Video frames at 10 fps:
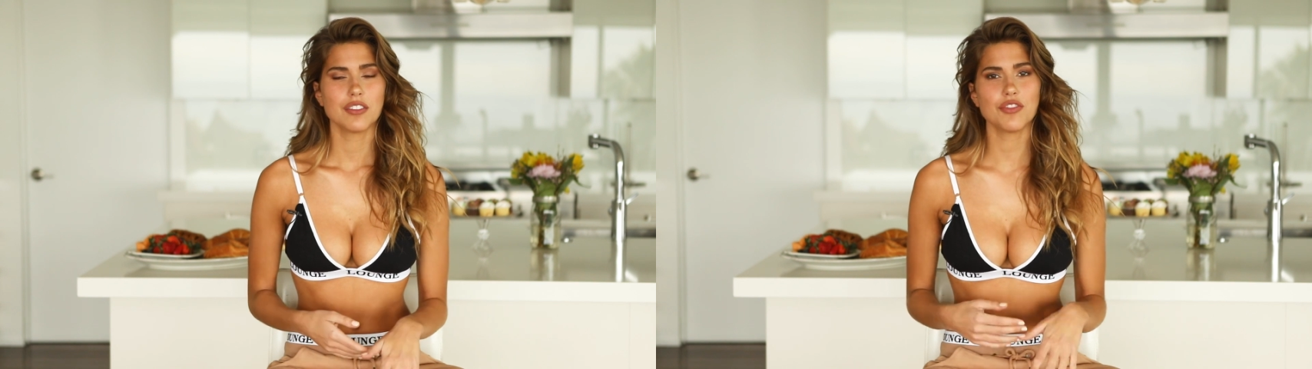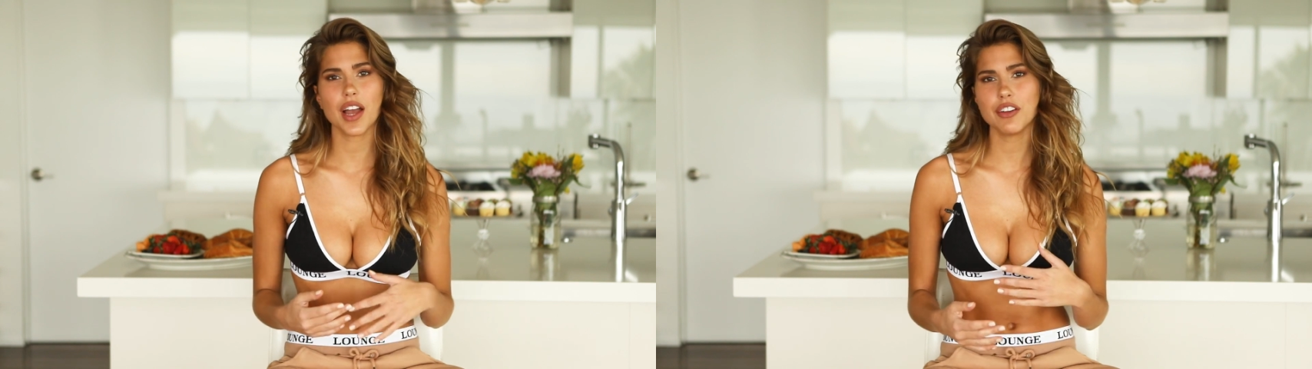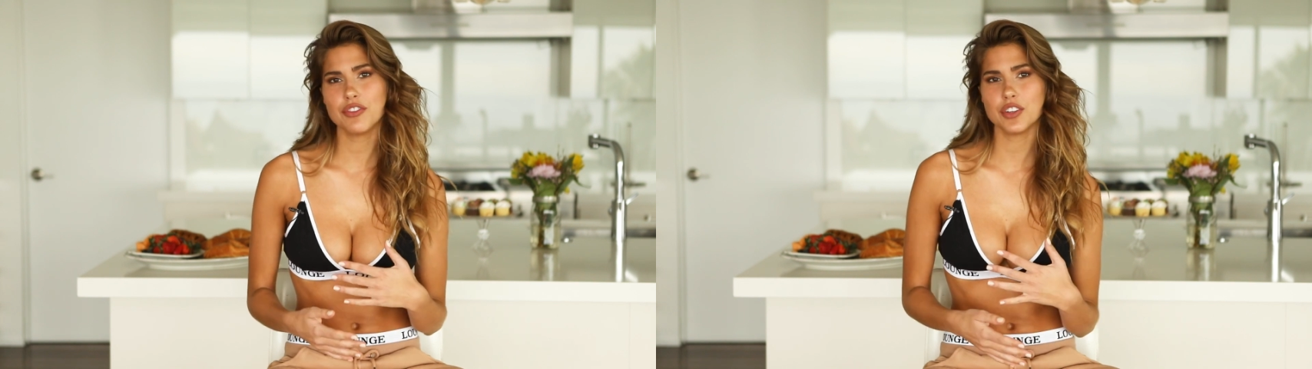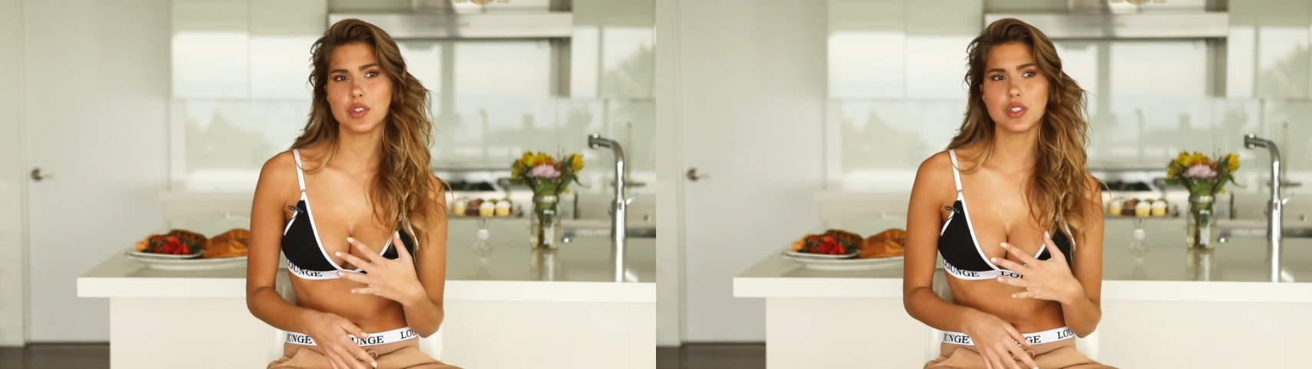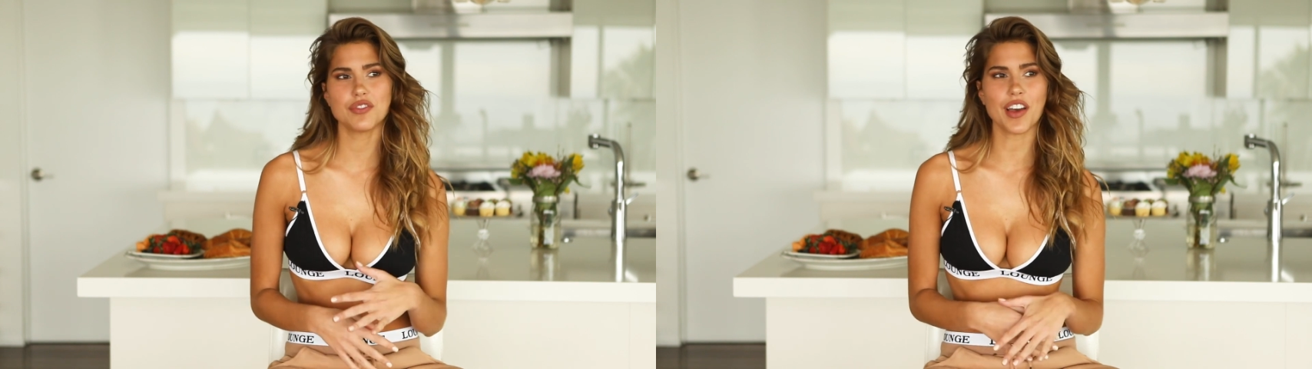fried
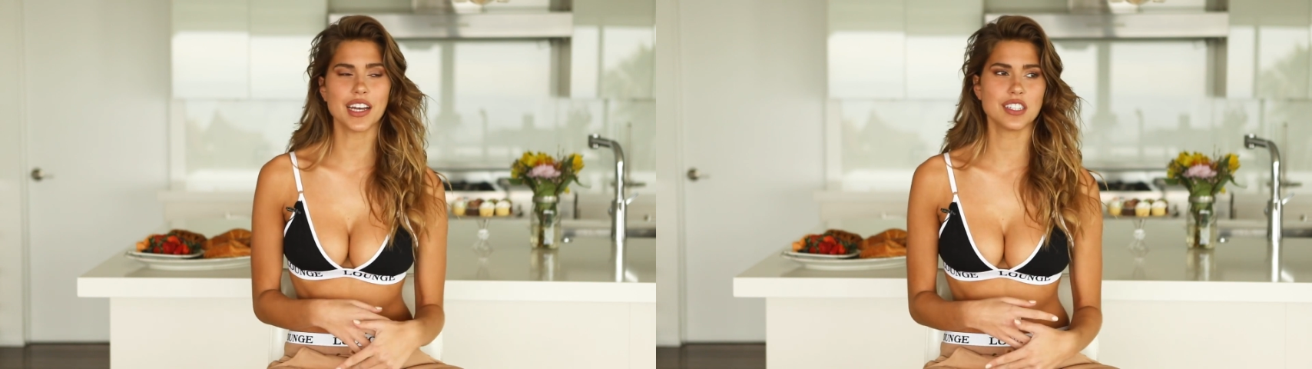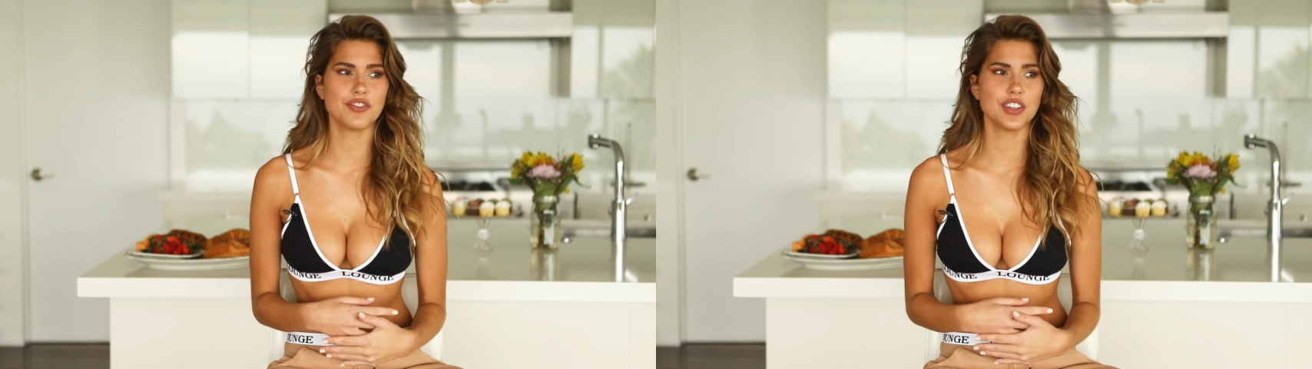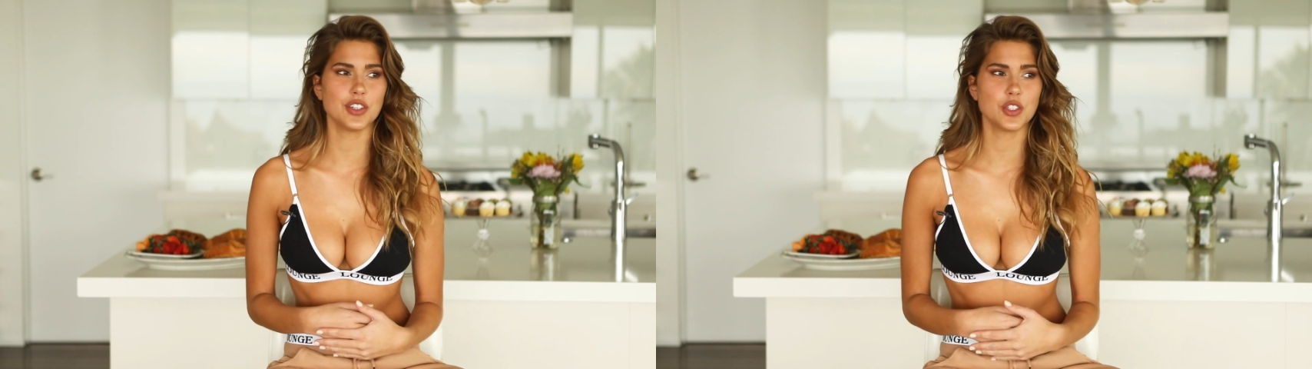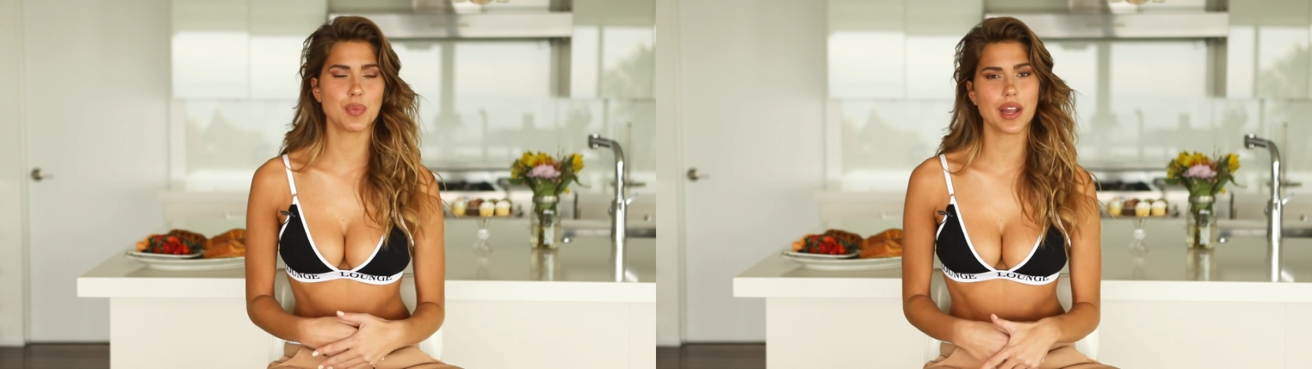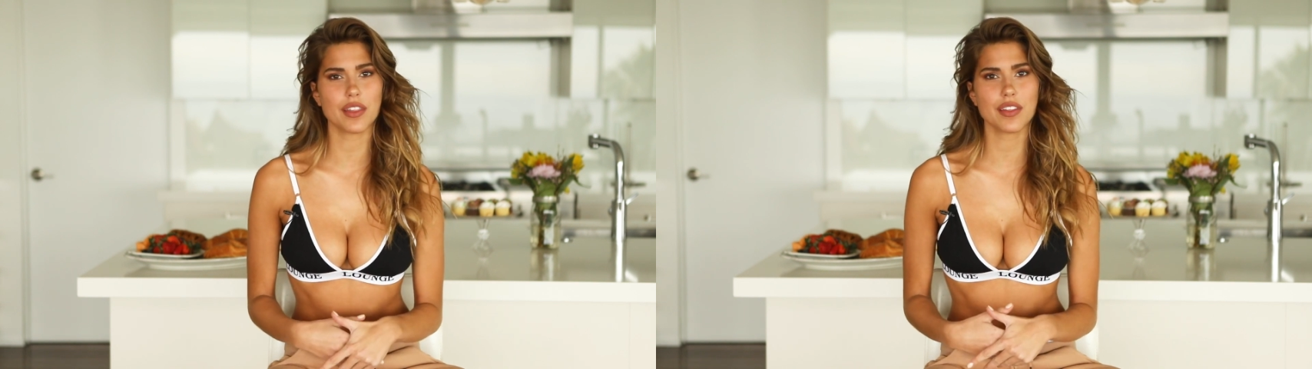foods, fast foods,
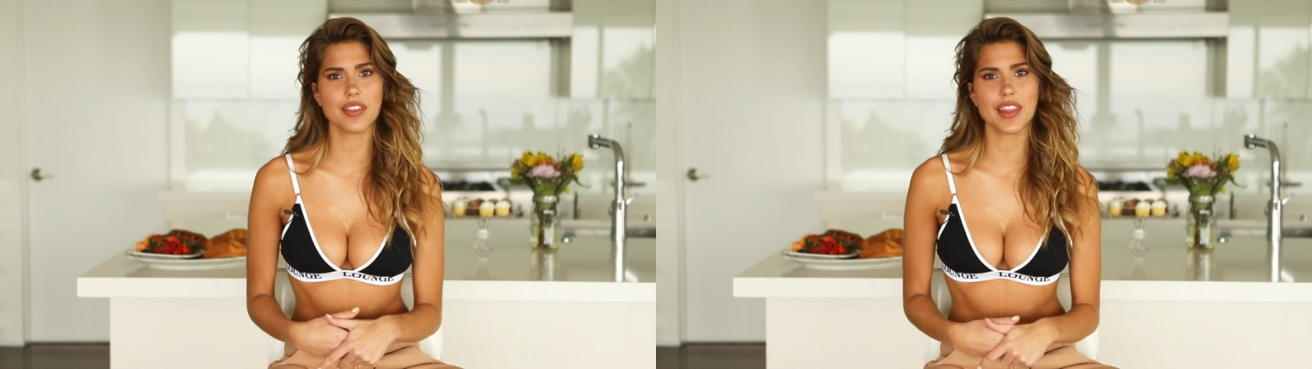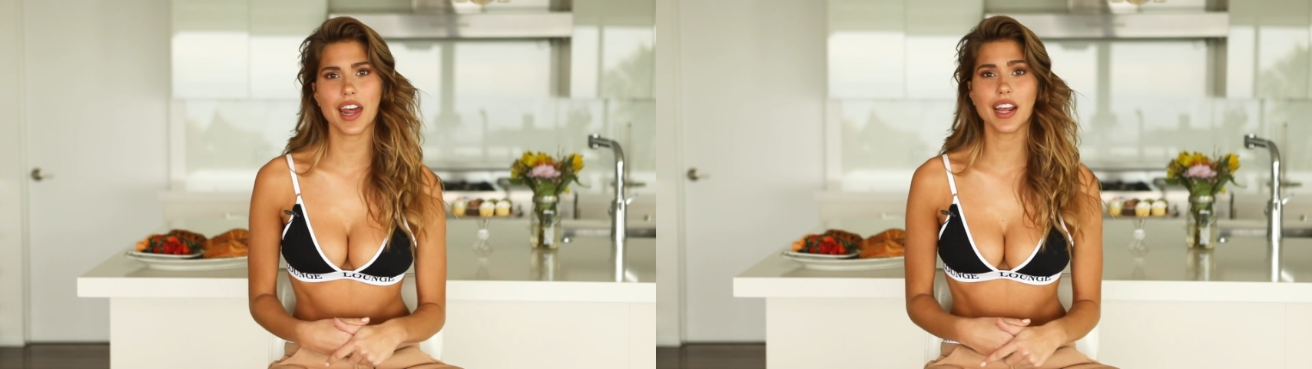but other than that,